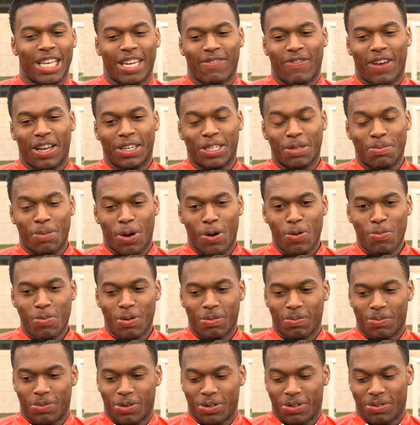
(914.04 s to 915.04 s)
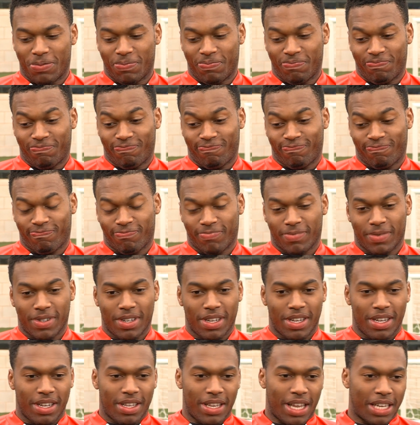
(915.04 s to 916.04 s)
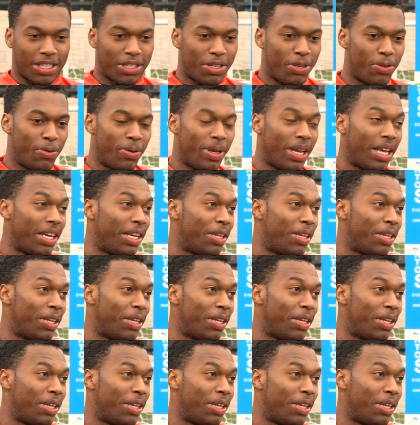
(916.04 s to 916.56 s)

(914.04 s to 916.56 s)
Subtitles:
had your moment, but That's Louis.